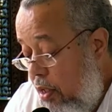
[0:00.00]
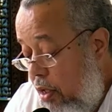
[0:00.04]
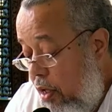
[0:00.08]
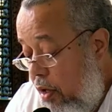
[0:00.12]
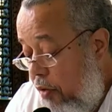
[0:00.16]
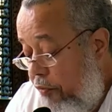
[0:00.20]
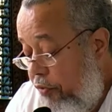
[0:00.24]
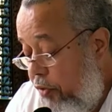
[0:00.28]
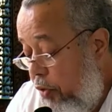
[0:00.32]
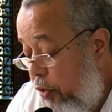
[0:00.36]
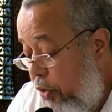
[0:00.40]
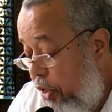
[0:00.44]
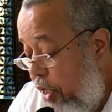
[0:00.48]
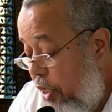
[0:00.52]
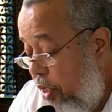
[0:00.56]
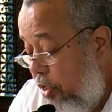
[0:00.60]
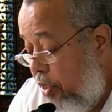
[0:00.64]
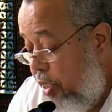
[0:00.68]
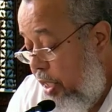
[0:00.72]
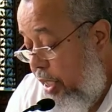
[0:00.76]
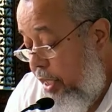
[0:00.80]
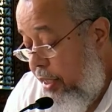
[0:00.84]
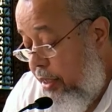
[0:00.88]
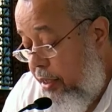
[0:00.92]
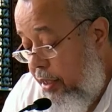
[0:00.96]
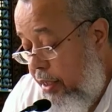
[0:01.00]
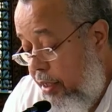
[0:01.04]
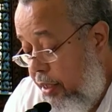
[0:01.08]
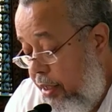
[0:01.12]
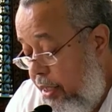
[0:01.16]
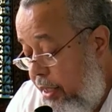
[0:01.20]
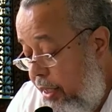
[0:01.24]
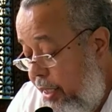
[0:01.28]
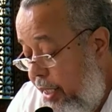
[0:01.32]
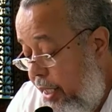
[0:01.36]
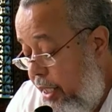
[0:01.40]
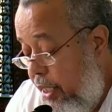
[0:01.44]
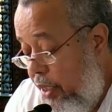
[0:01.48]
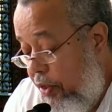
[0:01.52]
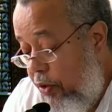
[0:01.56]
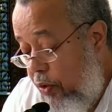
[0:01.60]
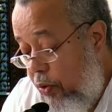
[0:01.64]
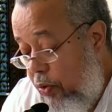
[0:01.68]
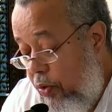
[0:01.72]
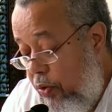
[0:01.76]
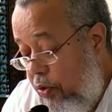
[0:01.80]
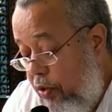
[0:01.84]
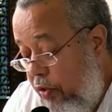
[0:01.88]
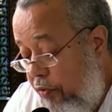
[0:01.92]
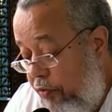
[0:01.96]
A few years later, the Daily
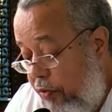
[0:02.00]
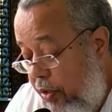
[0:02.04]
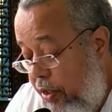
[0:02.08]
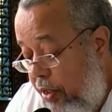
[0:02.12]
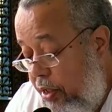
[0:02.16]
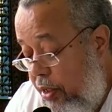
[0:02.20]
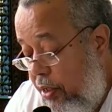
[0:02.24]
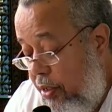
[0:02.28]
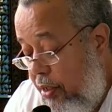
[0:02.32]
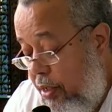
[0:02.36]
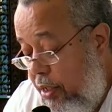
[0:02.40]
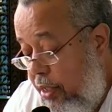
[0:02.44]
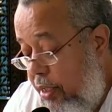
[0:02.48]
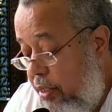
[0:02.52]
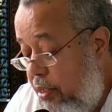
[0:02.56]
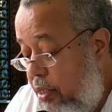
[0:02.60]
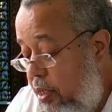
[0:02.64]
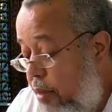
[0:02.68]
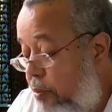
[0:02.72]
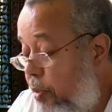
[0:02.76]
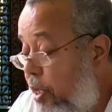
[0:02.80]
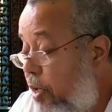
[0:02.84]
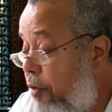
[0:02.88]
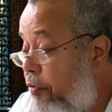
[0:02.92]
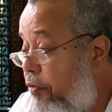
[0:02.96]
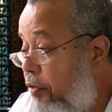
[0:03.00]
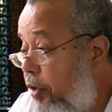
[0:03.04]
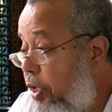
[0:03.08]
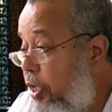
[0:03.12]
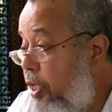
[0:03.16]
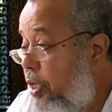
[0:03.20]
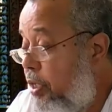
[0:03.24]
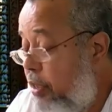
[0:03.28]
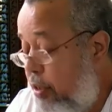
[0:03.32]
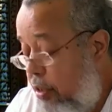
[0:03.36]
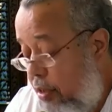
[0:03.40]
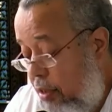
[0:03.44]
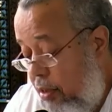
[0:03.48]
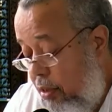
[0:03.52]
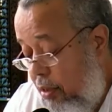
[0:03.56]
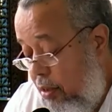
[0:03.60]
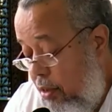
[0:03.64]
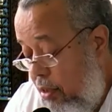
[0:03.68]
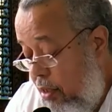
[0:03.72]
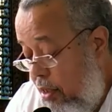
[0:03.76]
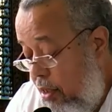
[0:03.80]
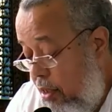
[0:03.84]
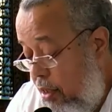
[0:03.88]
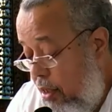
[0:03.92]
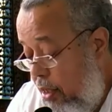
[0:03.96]
News suffered a similar fate.
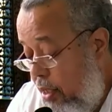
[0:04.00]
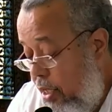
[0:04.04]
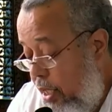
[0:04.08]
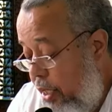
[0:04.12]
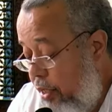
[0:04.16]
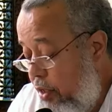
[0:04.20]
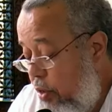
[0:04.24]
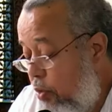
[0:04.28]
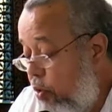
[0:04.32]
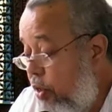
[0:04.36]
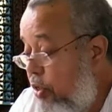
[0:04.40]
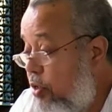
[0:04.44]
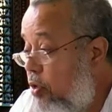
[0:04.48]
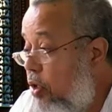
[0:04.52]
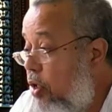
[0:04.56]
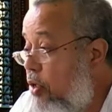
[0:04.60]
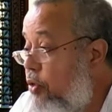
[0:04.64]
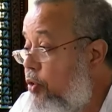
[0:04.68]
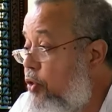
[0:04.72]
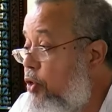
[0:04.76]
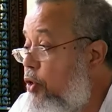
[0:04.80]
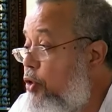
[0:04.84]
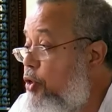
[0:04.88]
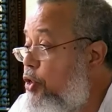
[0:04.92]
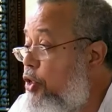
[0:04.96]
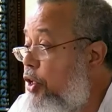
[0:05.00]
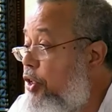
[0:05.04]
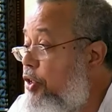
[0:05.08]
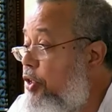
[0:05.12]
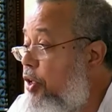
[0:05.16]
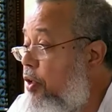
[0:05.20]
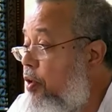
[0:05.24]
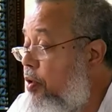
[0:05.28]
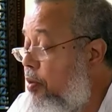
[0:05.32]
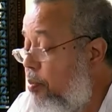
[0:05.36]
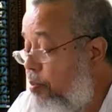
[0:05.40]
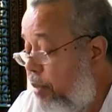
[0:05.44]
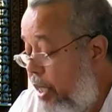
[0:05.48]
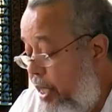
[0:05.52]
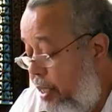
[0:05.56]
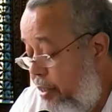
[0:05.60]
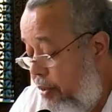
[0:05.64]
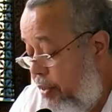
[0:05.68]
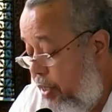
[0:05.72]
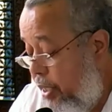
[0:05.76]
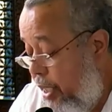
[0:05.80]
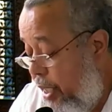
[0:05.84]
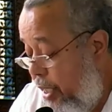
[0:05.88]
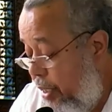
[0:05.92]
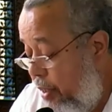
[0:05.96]
It was also shut down by the
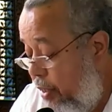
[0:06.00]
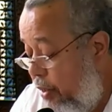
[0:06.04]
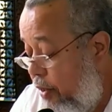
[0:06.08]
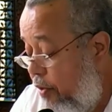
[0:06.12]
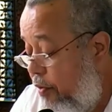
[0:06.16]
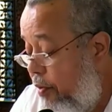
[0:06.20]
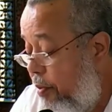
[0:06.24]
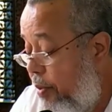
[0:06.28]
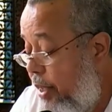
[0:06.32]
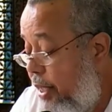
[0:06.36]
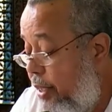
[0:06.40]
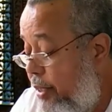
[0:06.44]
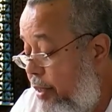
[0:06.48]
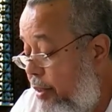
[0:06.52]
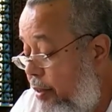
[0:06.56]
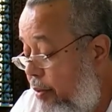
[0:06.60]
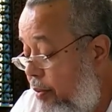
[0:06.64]
Siaga government.